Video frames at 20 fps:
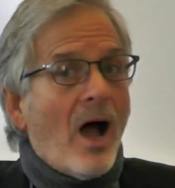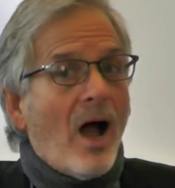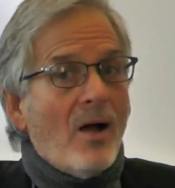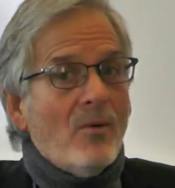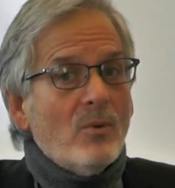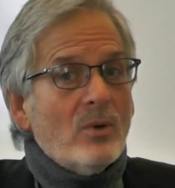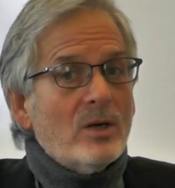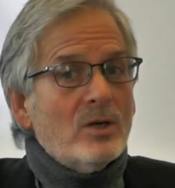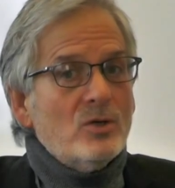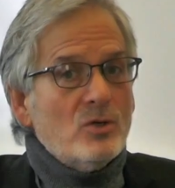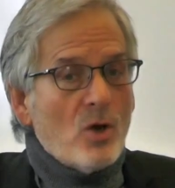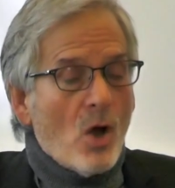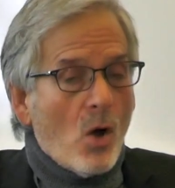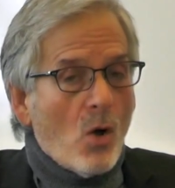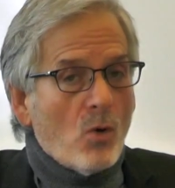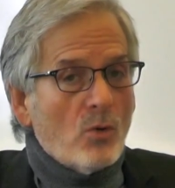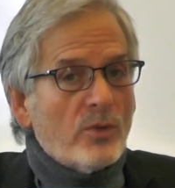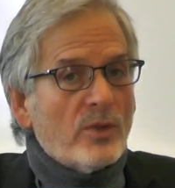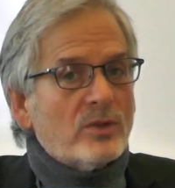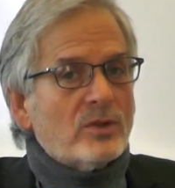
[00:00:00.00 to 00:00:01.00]
I want to
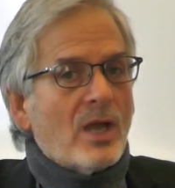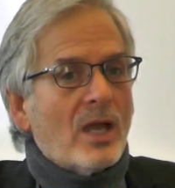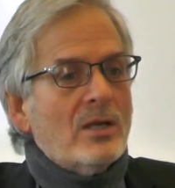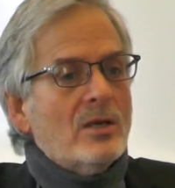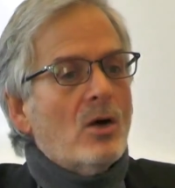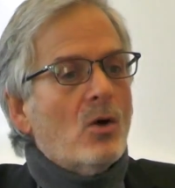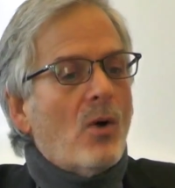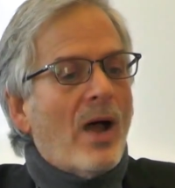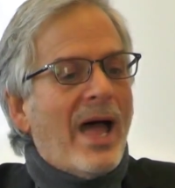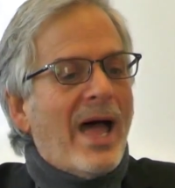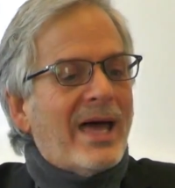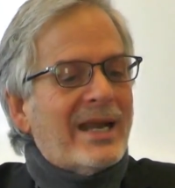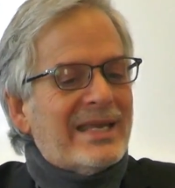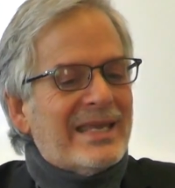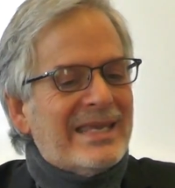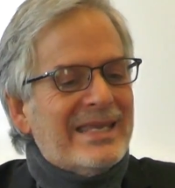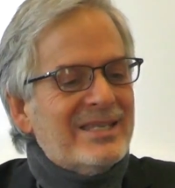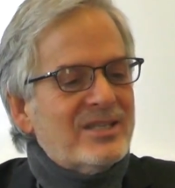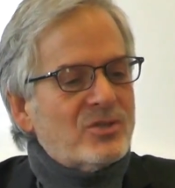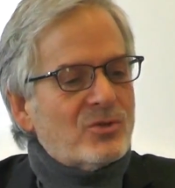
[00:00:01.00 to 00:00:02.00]
know that they know how
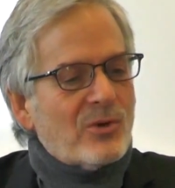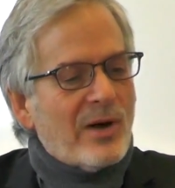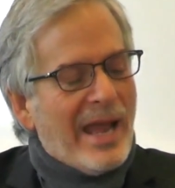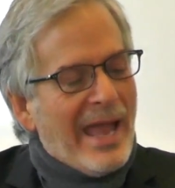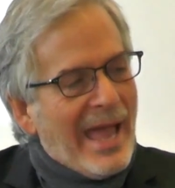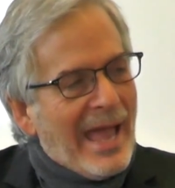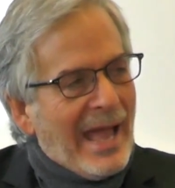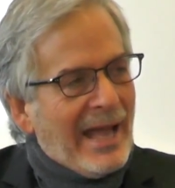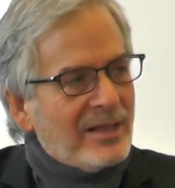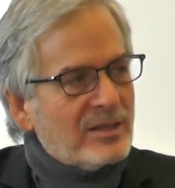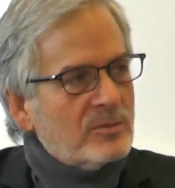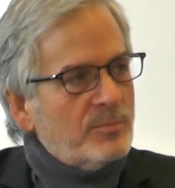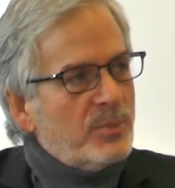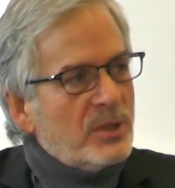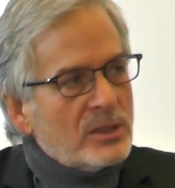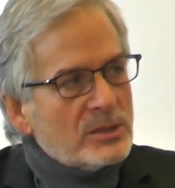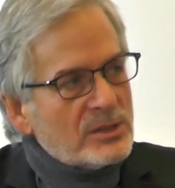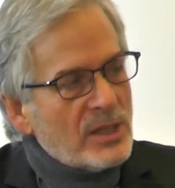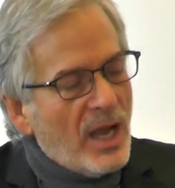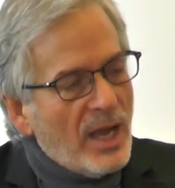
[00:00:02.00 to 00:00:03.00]
to interact,
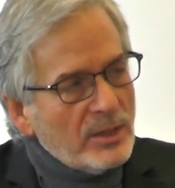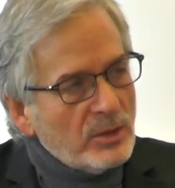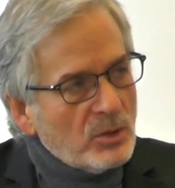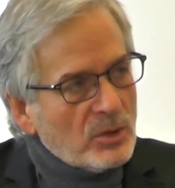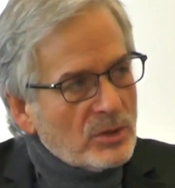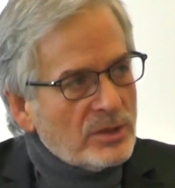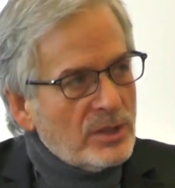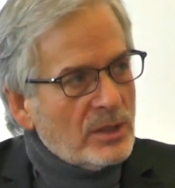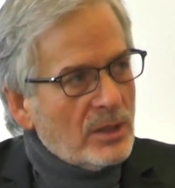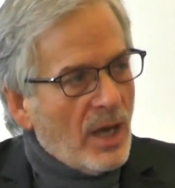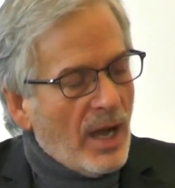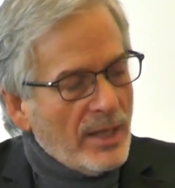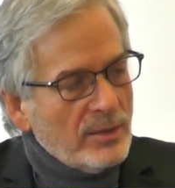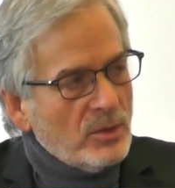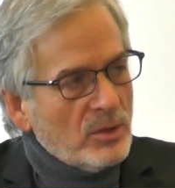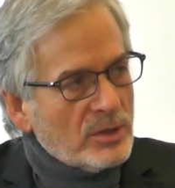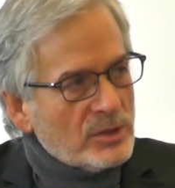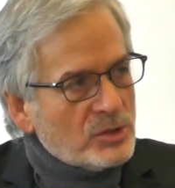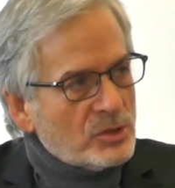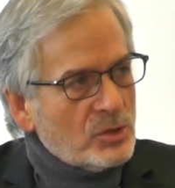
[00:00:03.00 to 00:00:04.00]
because I look
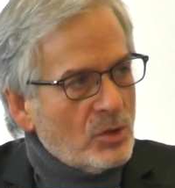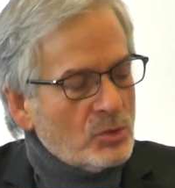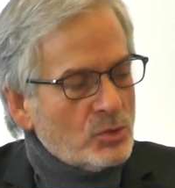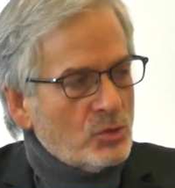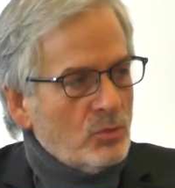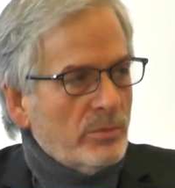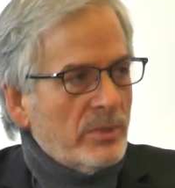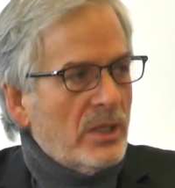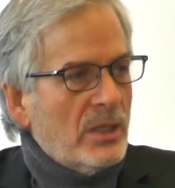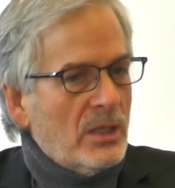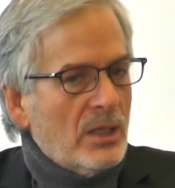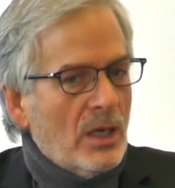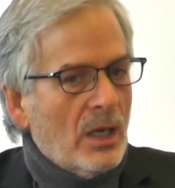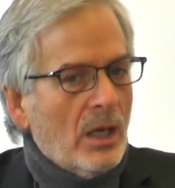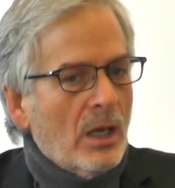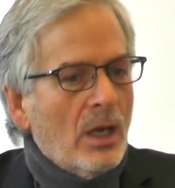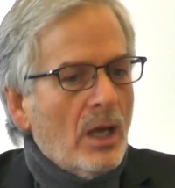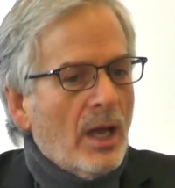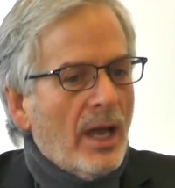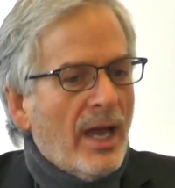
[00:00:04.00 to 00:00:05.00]
at social
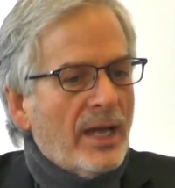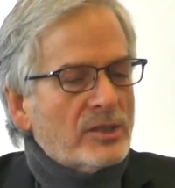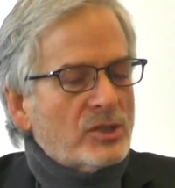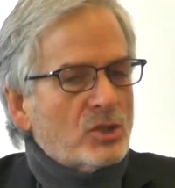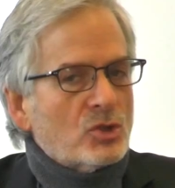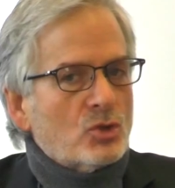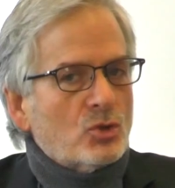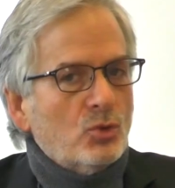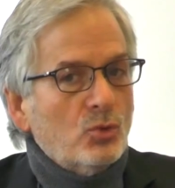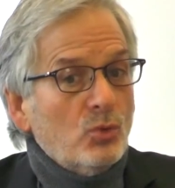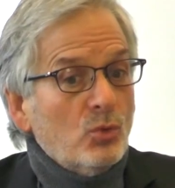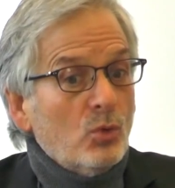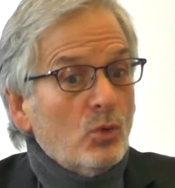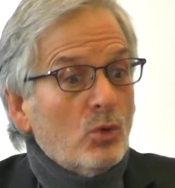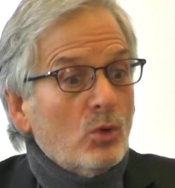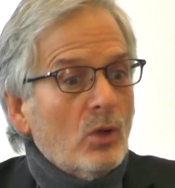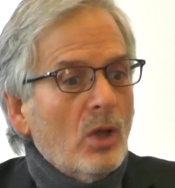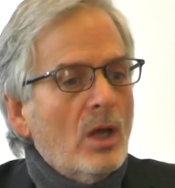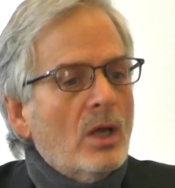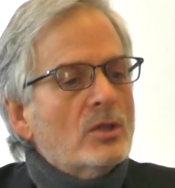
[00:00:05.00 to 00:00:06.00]
media as a
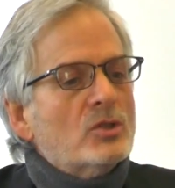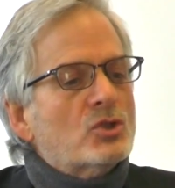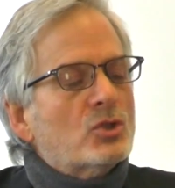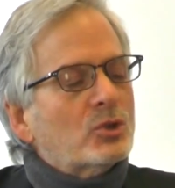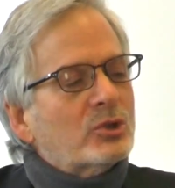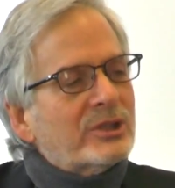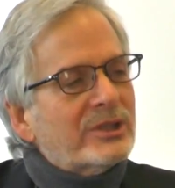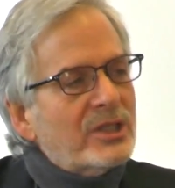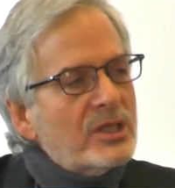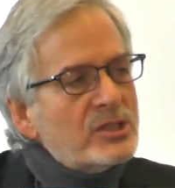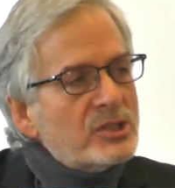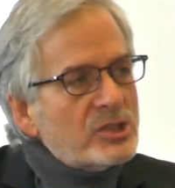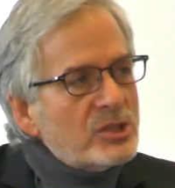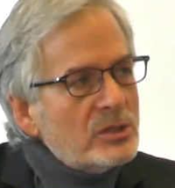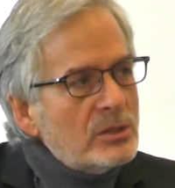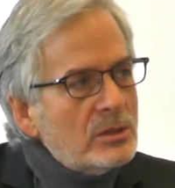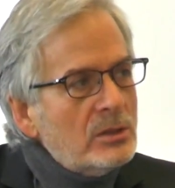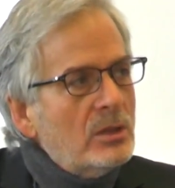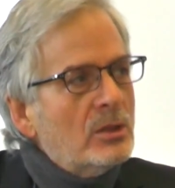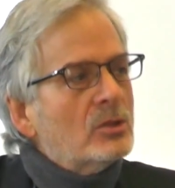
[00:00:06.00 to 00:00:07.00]
tool to
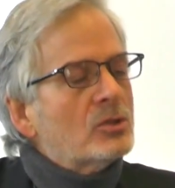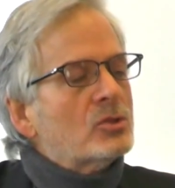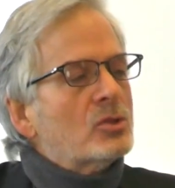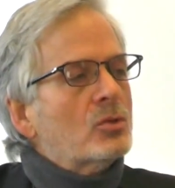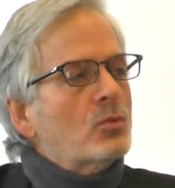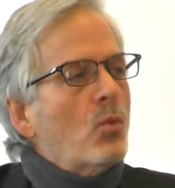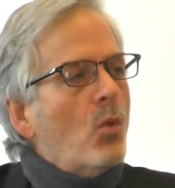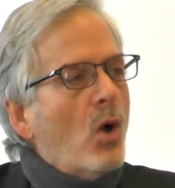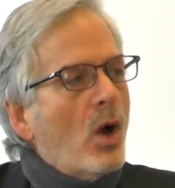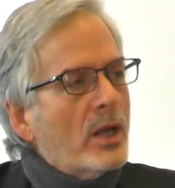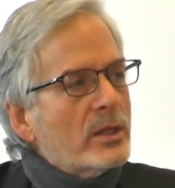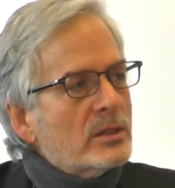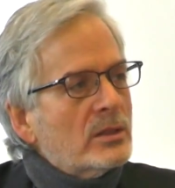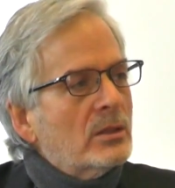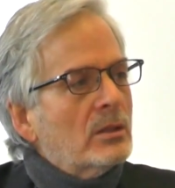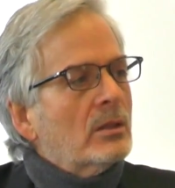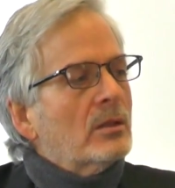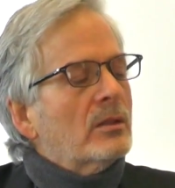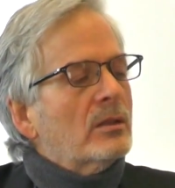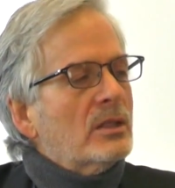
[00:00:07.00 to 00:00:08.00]
listen to what
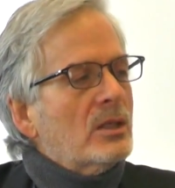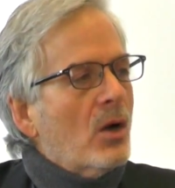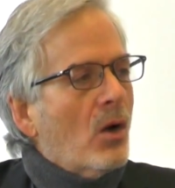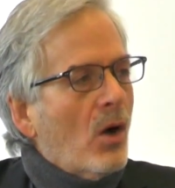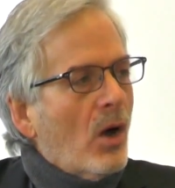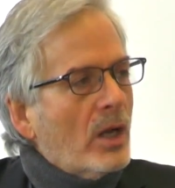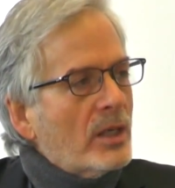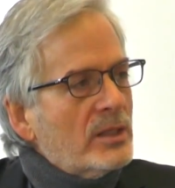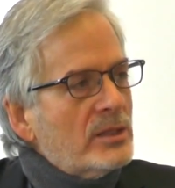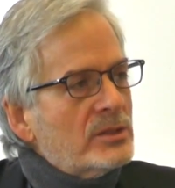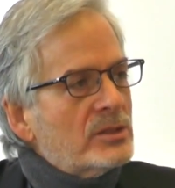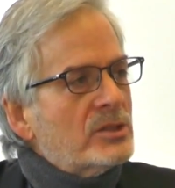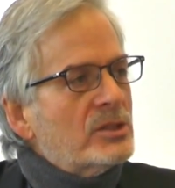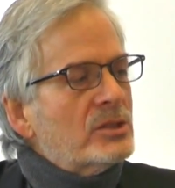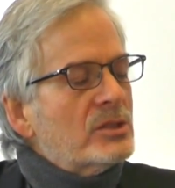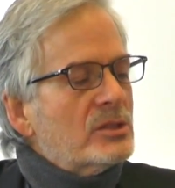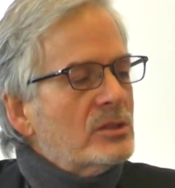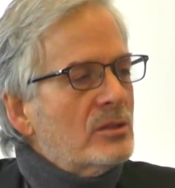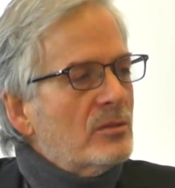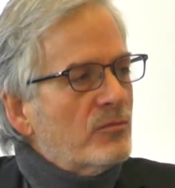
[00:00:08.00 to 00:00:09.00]
the
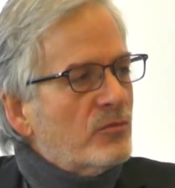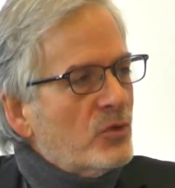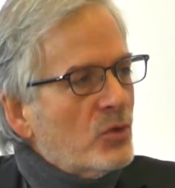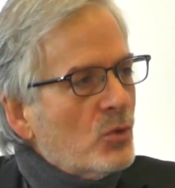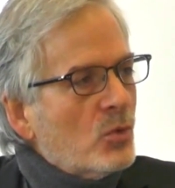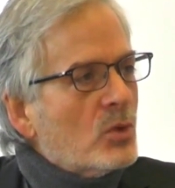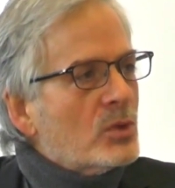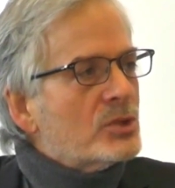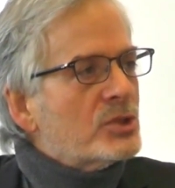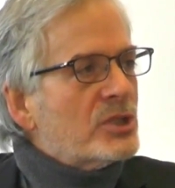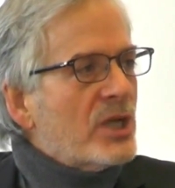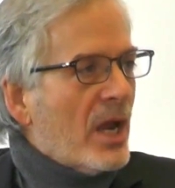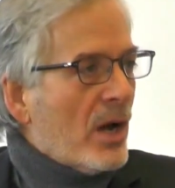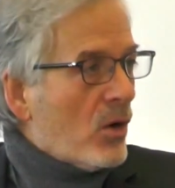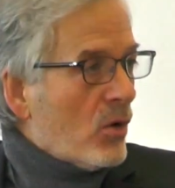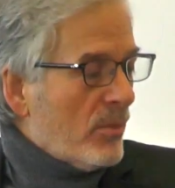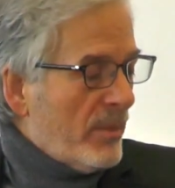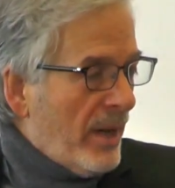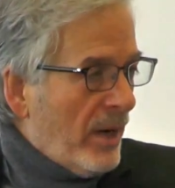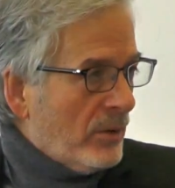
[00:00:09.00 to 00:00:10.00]
audiences and the viewers
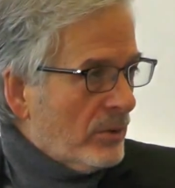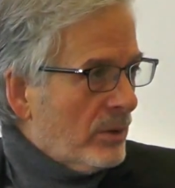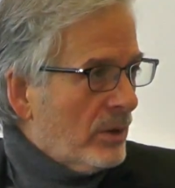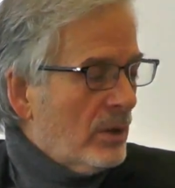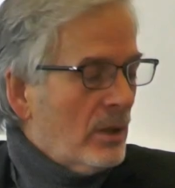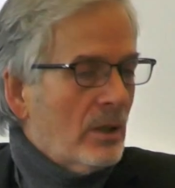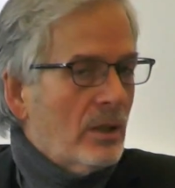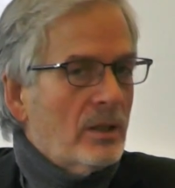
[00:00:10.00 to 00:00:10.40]
care about,